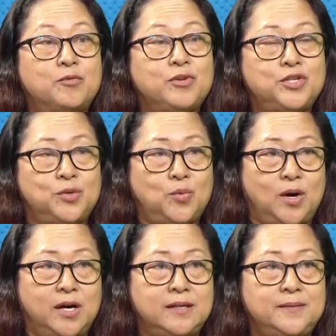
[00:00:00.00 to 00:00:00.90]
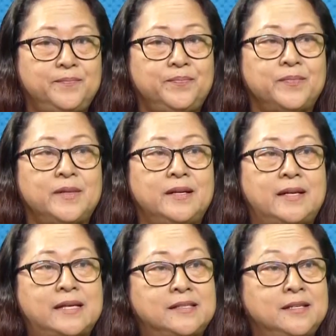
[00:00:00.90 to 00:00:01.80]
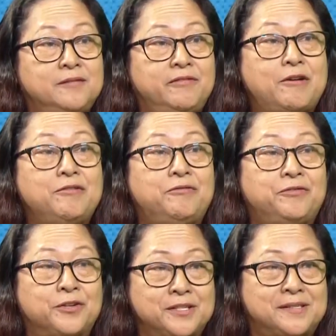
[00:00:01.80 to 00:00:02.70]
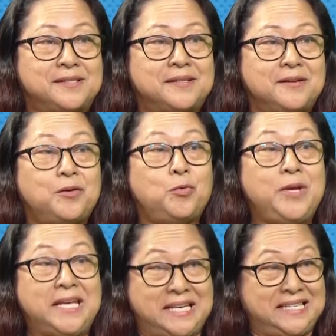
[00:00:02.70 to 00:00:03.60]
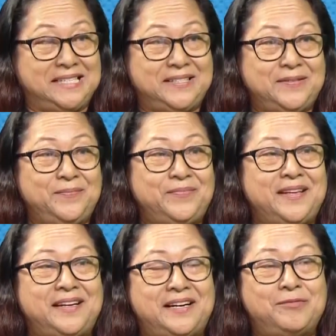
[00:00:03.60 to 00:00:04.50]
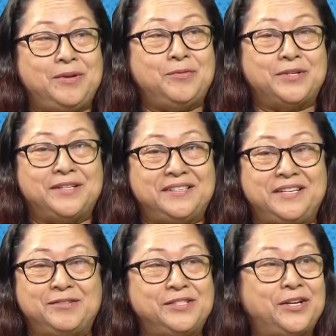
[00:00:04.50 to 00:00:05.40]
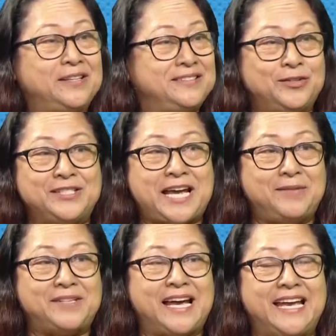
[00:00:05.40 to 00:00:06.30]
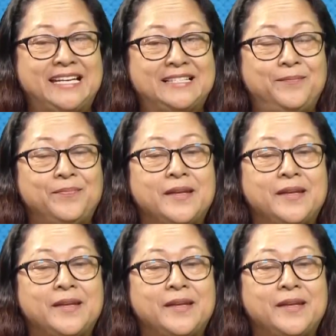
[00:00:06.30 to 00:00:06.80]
Region 1. That's in the very first week. There was no time to idle.